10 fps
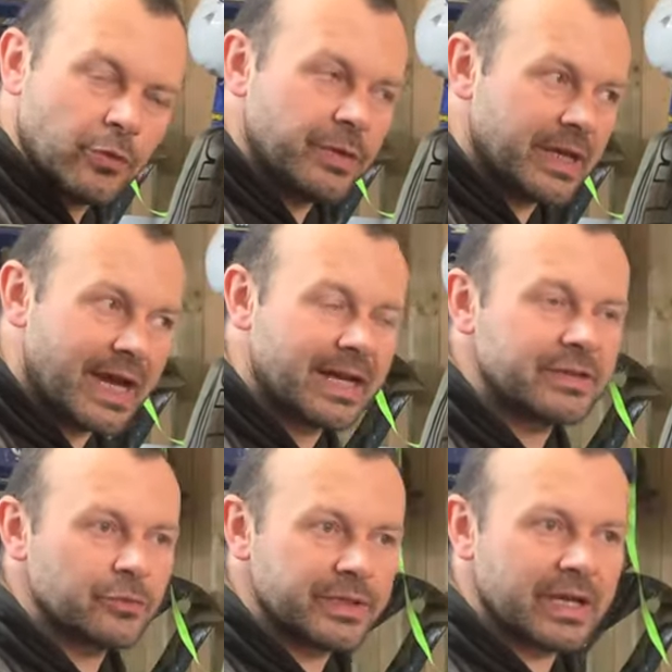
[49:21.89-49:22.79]
How we
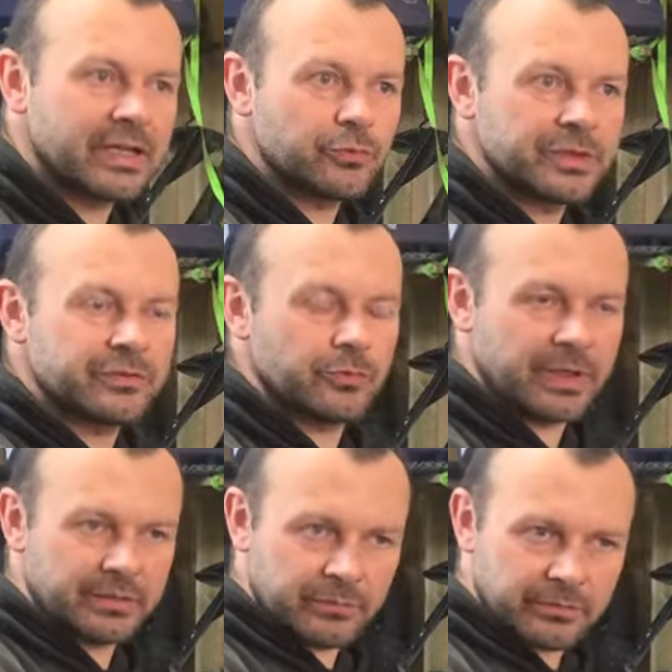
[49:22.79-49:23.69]
had we had with
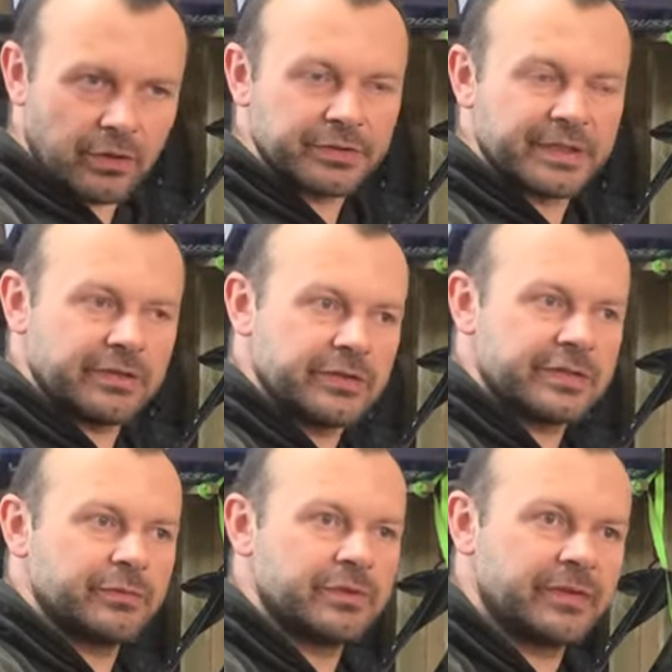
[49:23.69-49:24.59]
when MoTeC
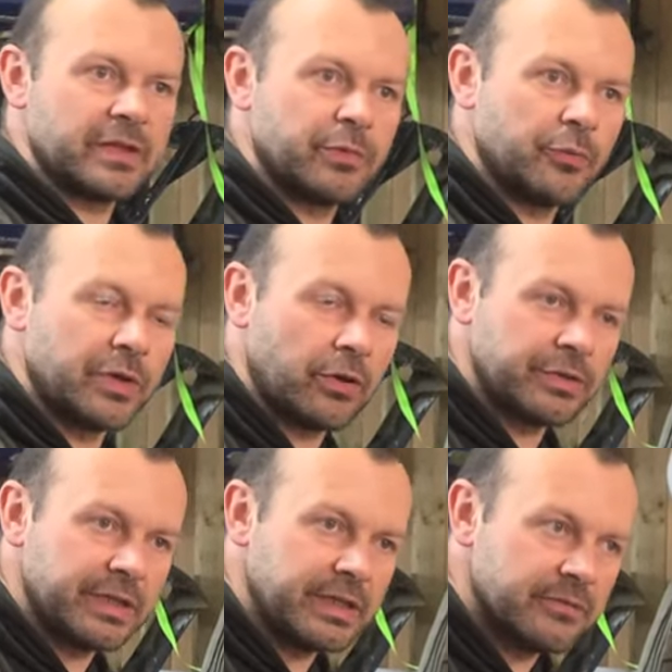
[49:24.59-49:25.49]
used to be very popular
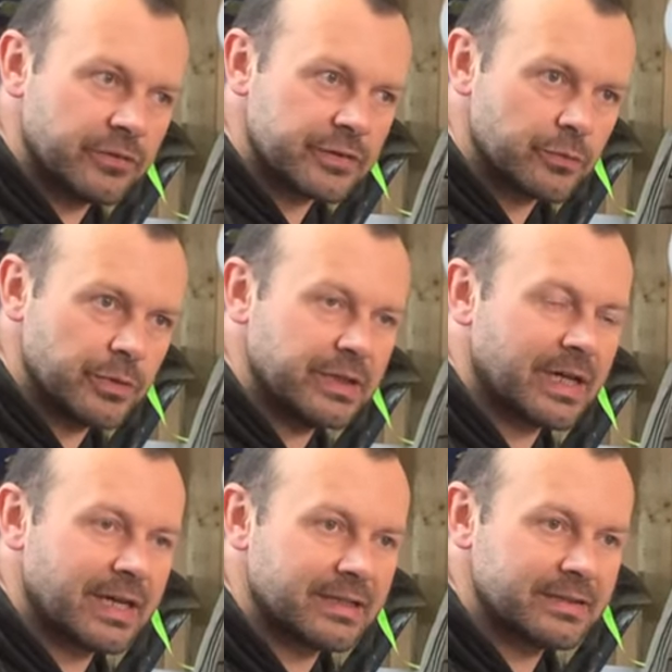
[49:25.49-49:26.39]
on the Evos, we
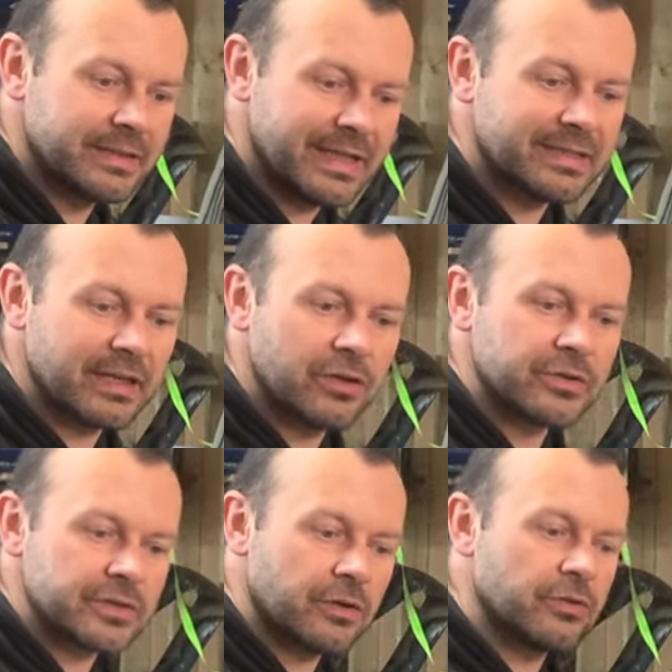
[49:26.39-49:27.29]
had data
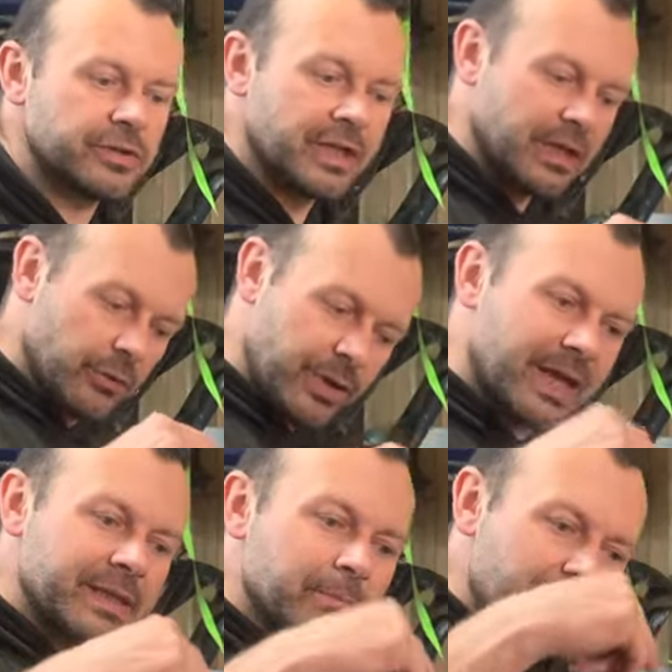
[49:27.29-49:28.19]
logs on we
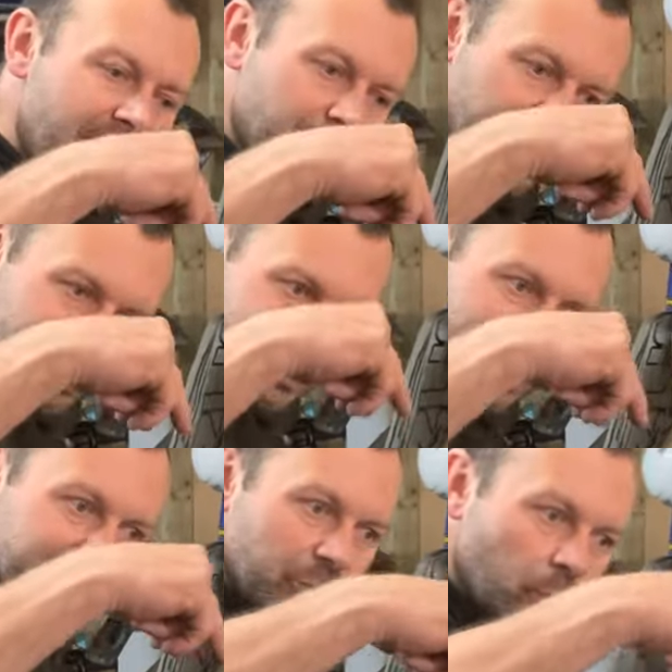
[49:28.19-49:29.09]
had a map
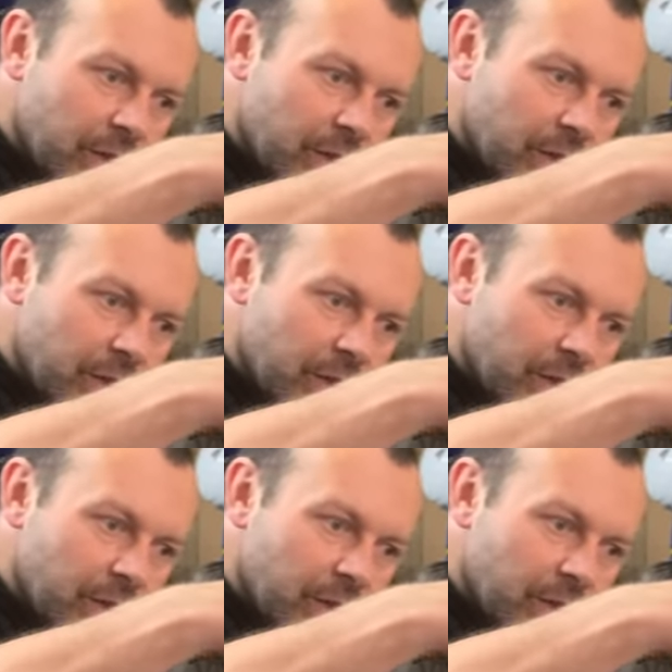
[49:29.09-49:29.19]
exactly